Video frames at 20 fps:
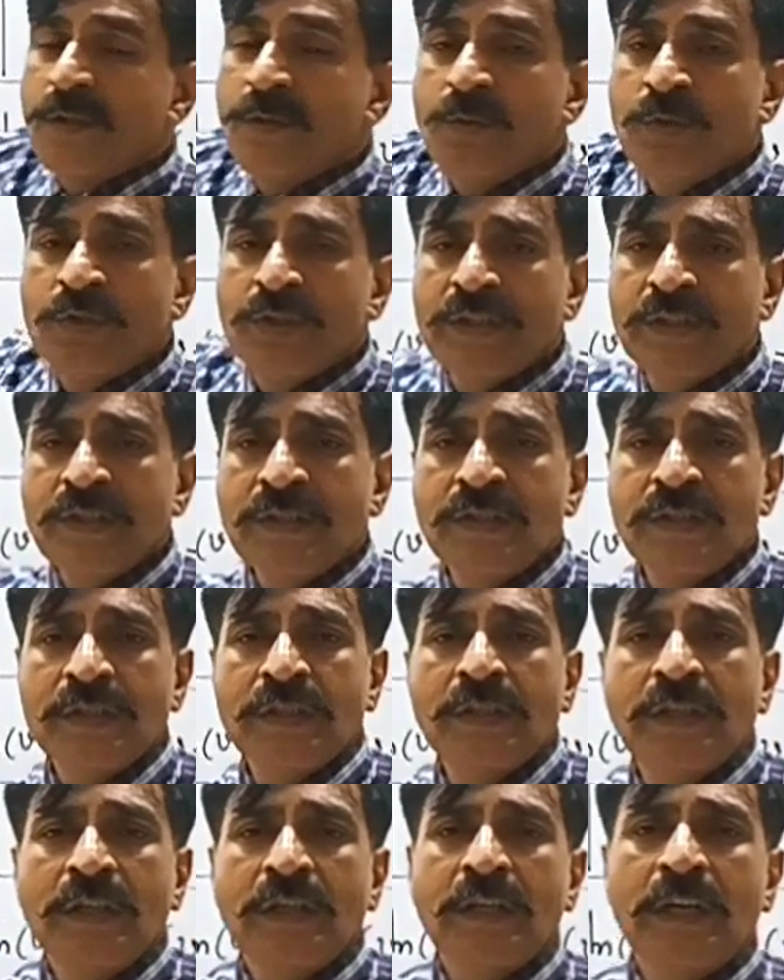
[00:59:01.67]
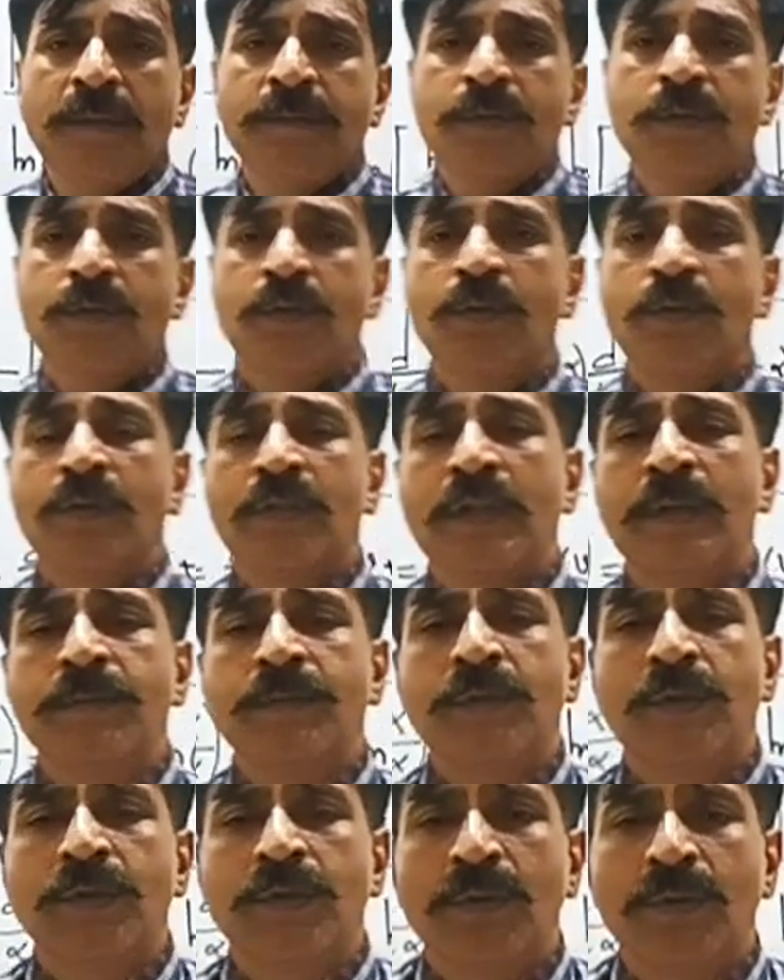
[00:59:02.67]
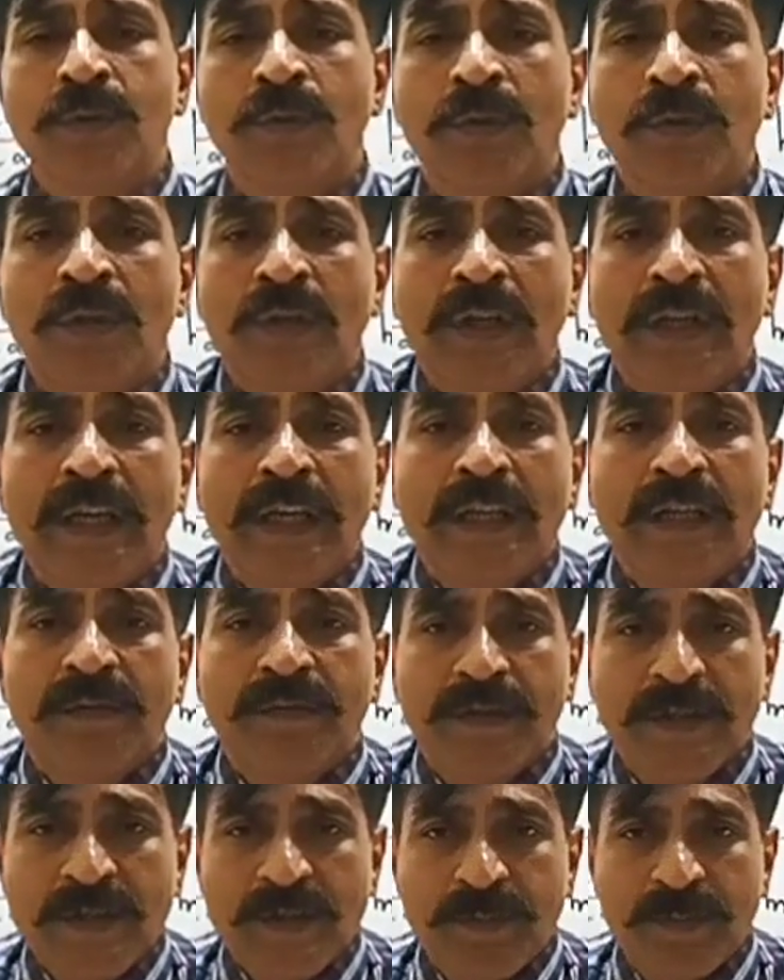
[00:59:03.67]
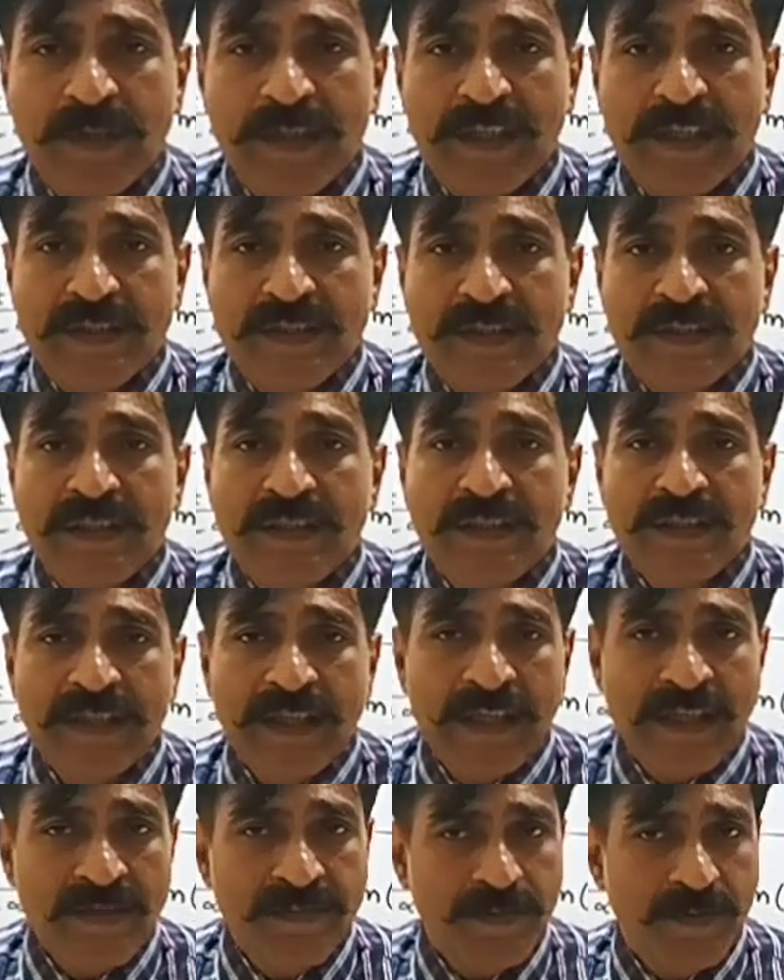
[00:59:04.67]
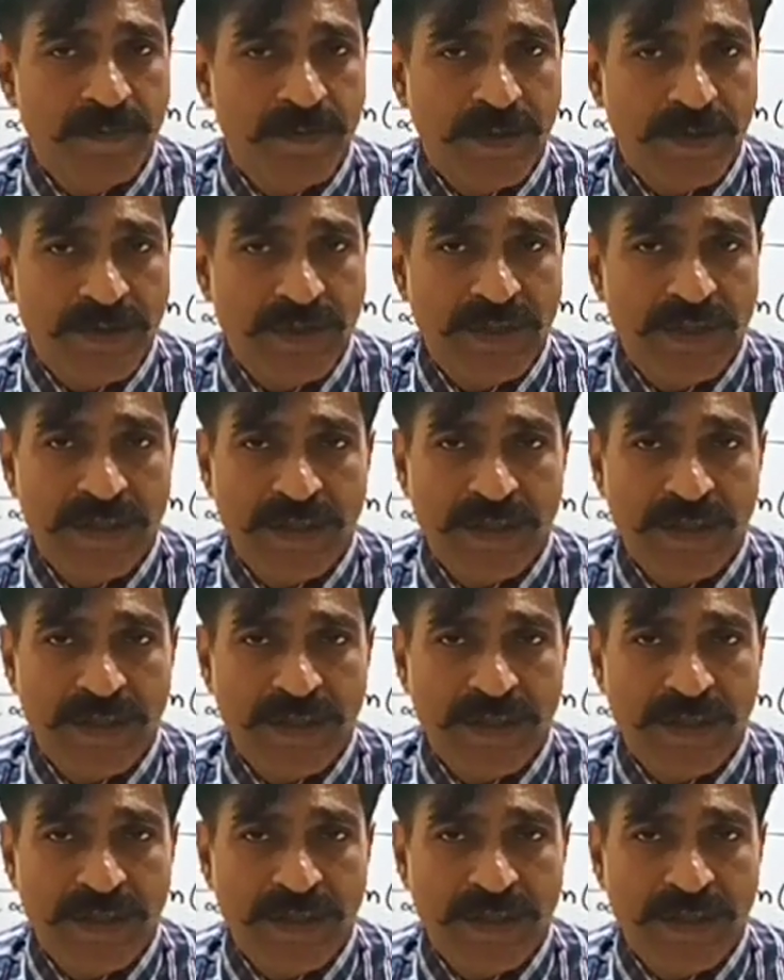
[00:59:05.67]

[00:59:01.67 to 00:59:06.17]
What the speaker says: solutions come to you in the first place. Thanks for watching.